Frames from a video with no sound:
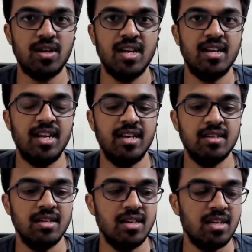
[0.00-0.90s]
And like
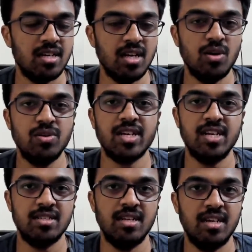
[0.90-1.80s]
now you can
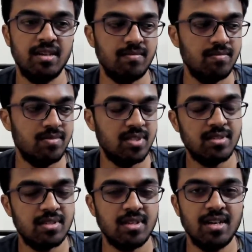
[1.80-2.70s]
actually
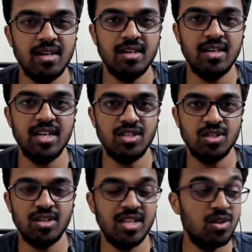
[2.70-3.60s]
just ensure
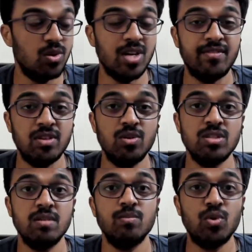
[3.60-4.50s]
that you don't have to use
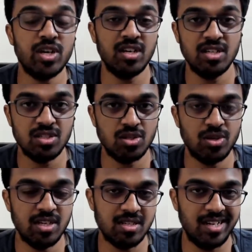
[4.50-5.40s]
up more energy to
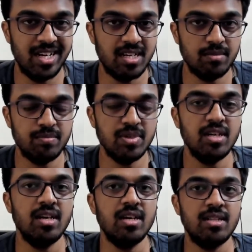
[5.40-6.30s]
actually heat up
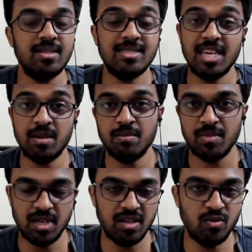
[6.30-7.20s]
the same
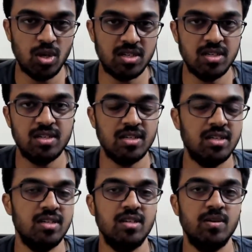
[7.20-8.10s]
water
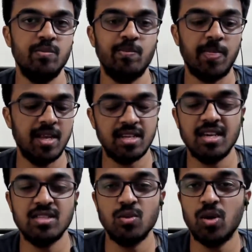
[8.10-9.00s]
in case
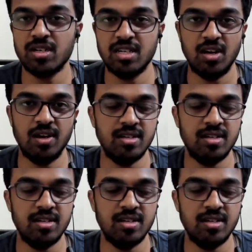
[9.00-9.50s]
you want it hot.